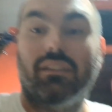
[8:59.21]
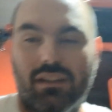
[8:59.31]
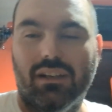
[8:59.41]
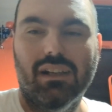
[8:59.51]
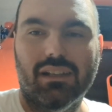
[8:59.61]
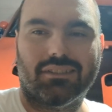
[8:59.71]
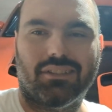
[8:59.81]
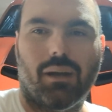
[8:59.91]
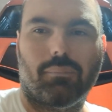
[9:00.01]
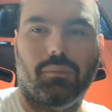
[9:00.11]
and you
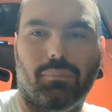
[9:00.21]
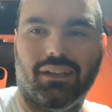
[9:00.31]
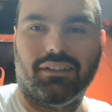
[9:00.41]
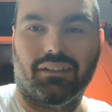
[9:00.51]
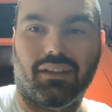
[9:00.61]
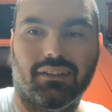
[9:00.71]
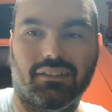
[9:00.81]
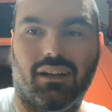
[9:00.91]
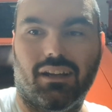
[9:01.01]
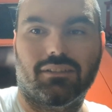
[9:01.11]
stop it a bit and you light
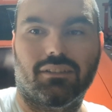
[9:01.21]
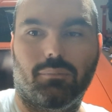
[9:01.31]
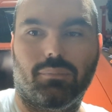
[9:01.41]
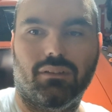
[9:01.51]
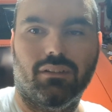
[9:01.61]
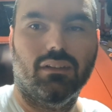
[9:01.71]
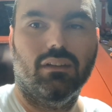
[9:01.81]
the tires up. And